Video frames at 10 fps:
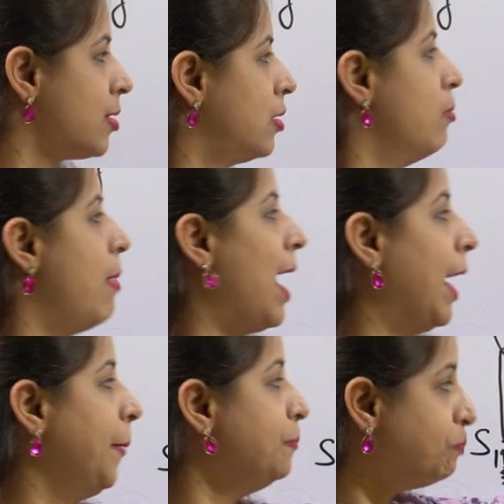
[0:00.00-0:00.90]
is
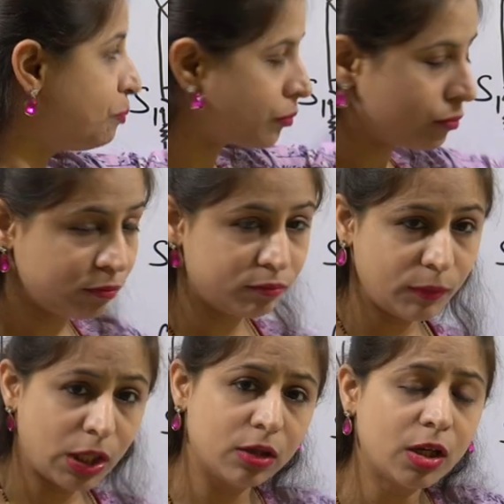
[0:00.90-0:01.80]
my
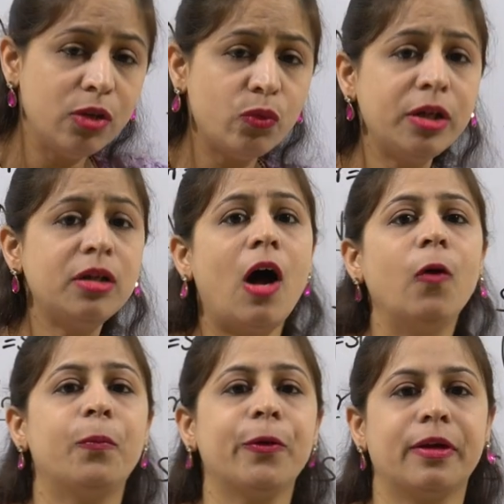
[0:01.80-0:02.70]
converter
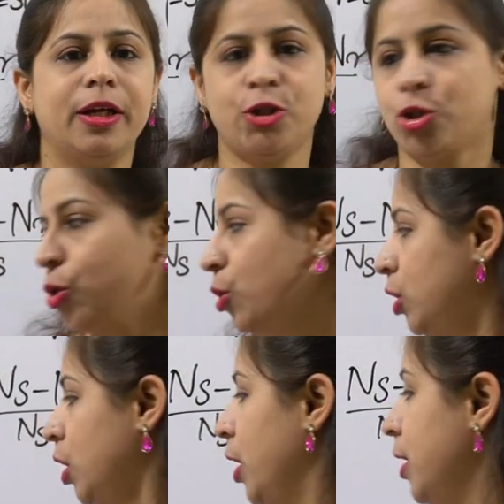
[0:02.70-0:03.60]
output ratio,